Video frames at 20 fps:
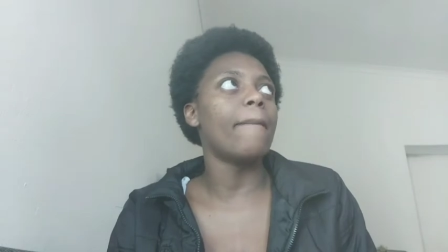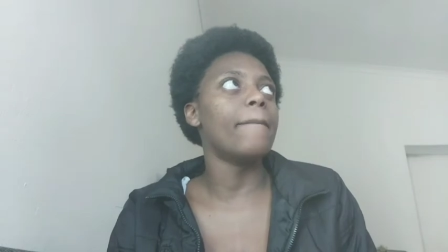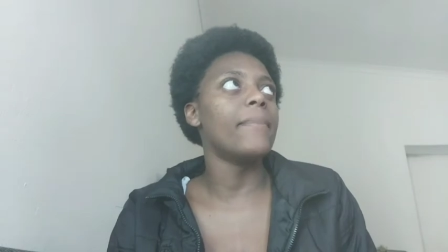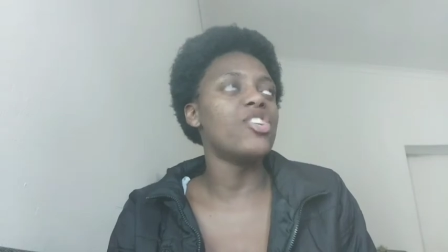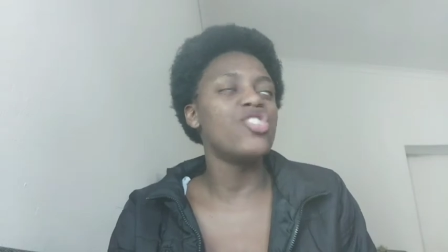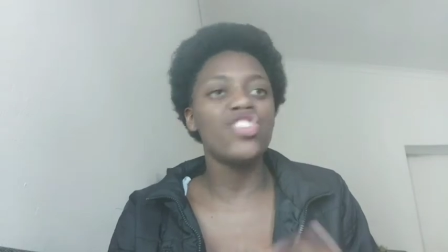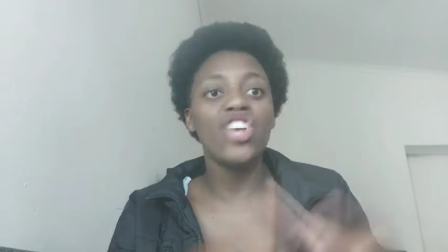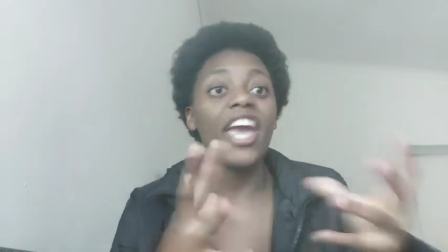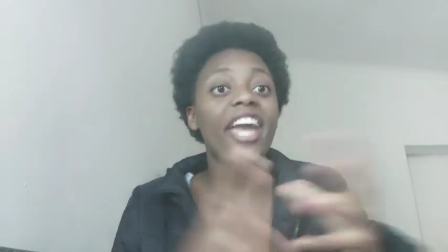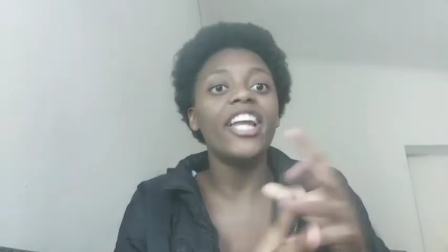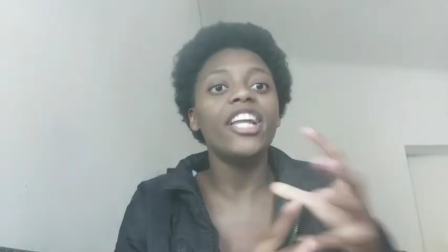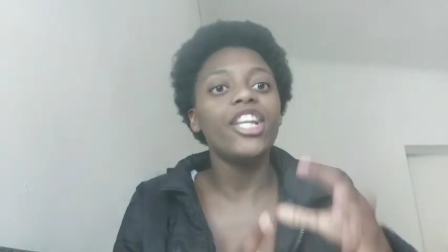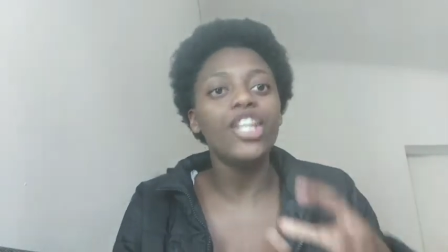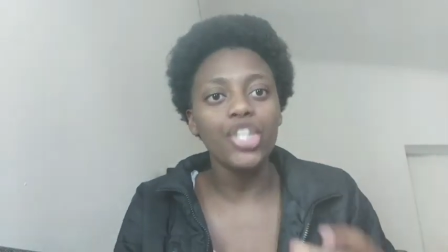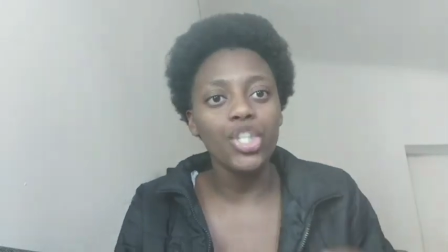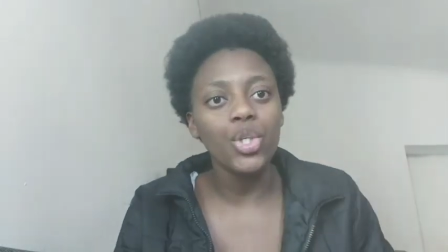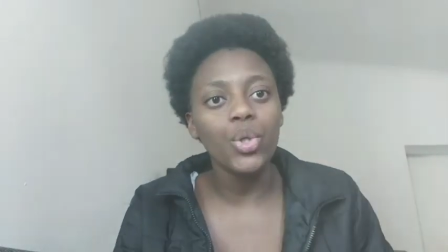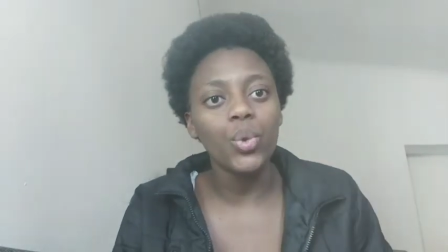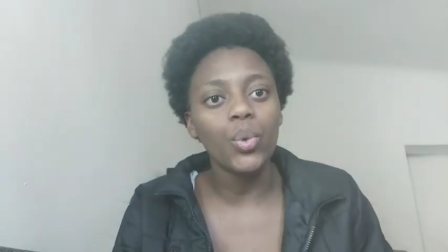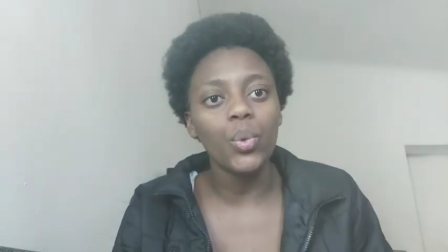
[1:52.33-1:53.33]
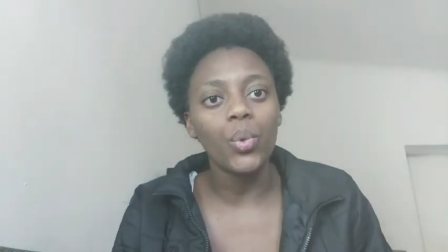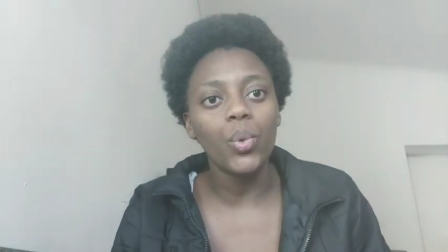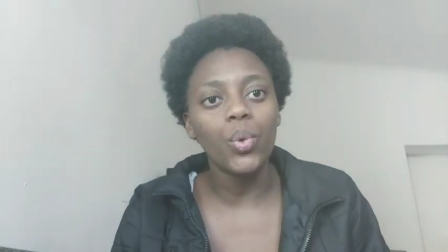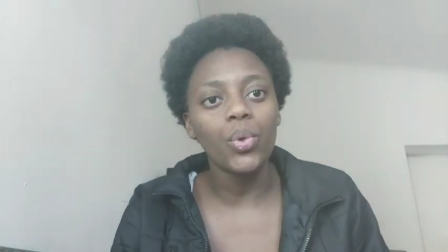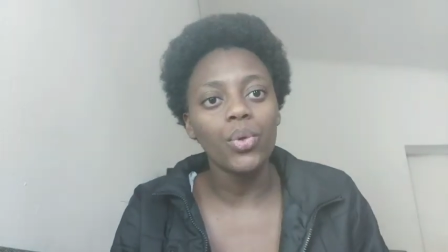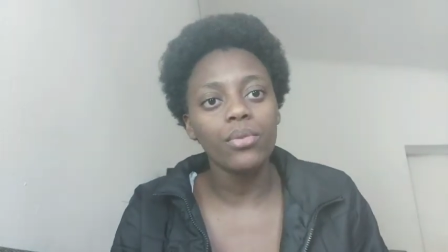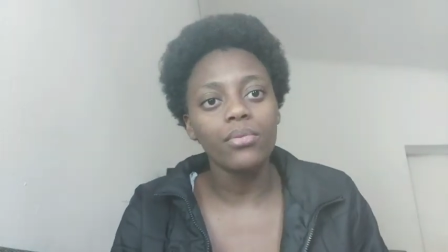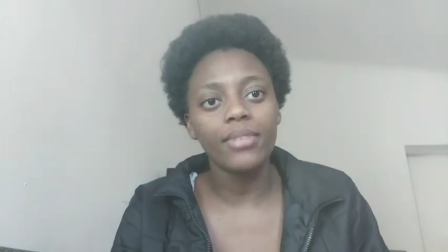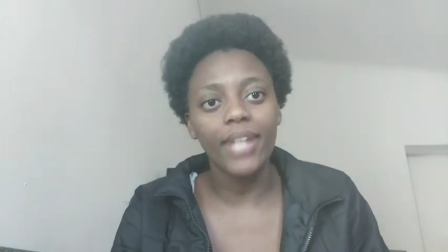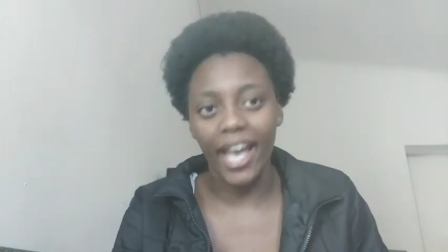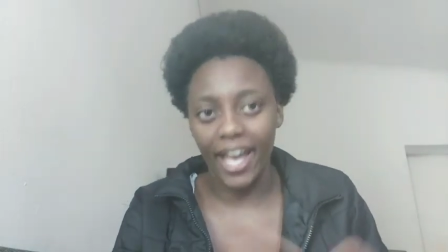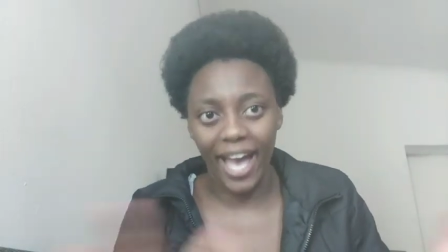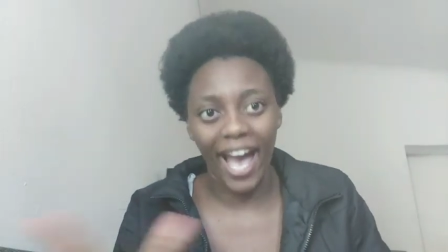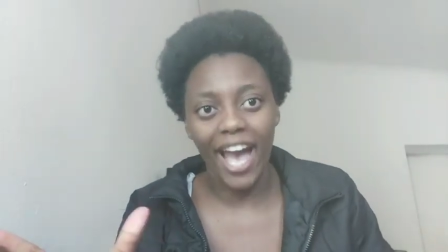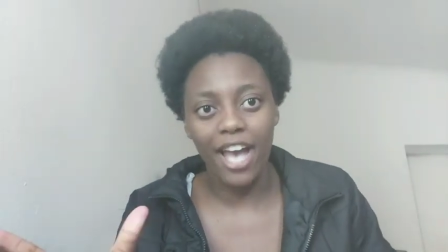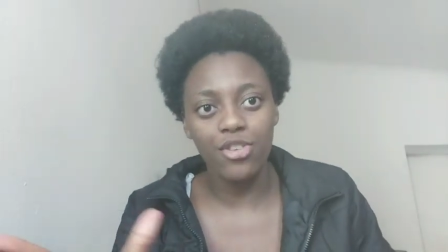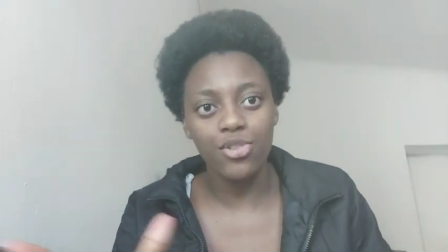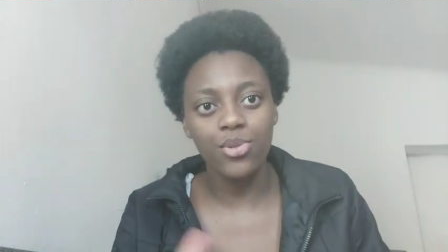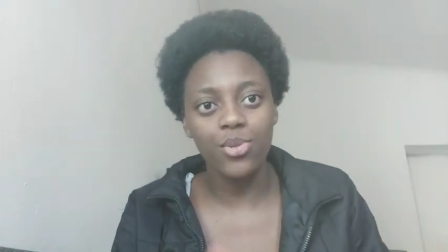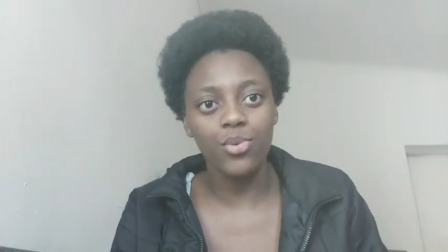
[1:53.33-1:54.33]
jailing you like
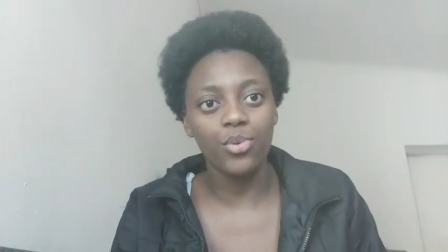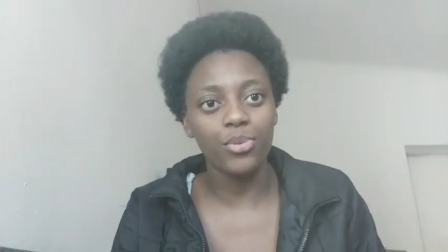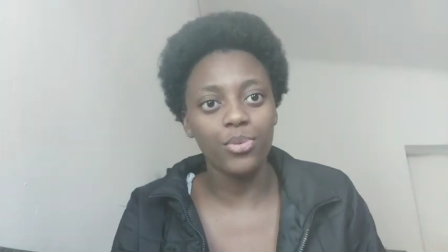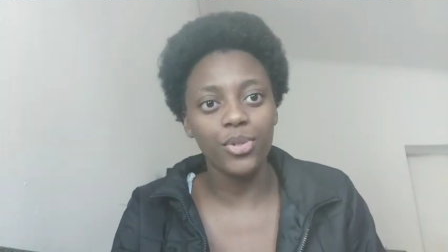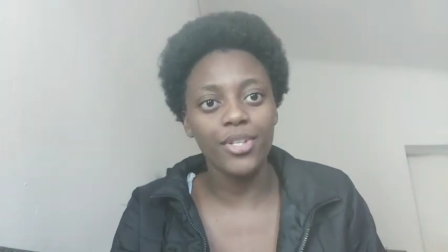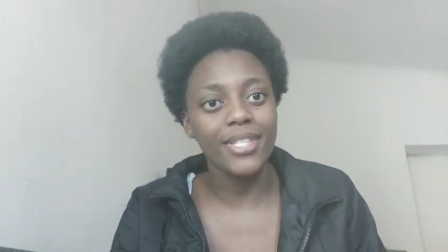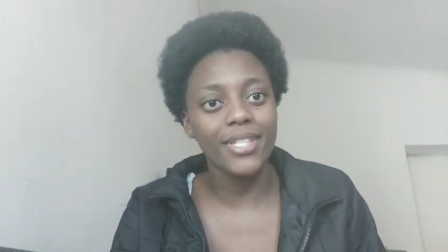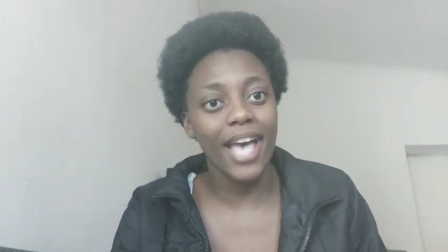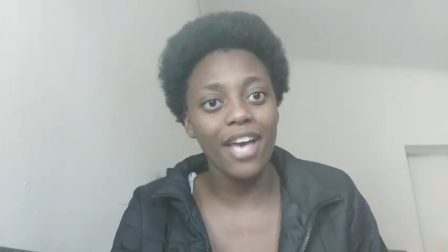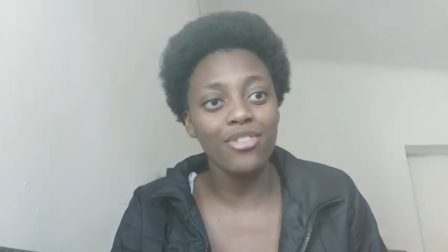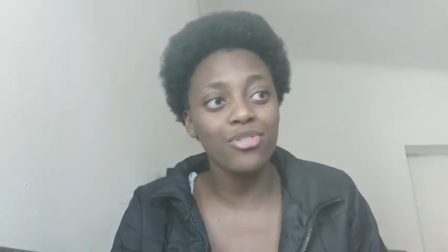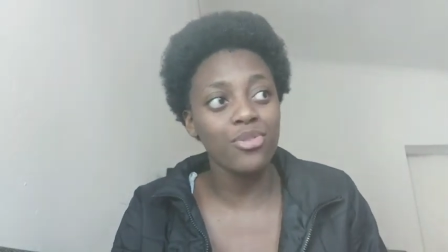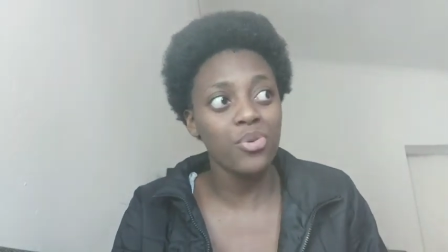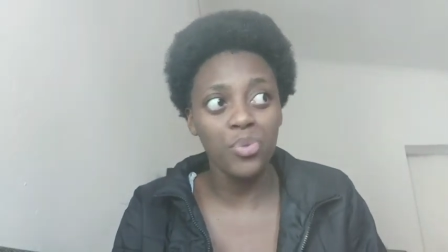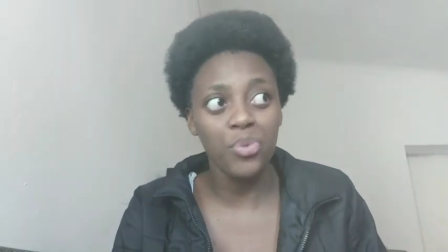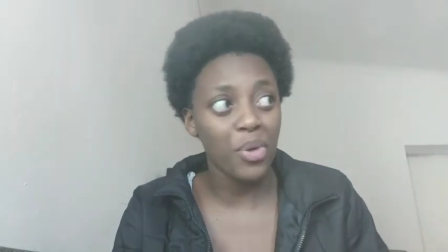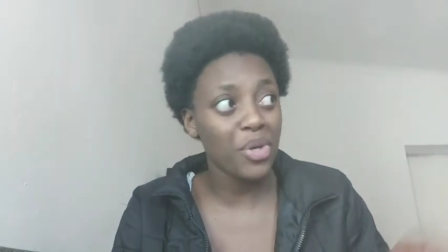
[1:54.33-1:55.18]
high school, because high school,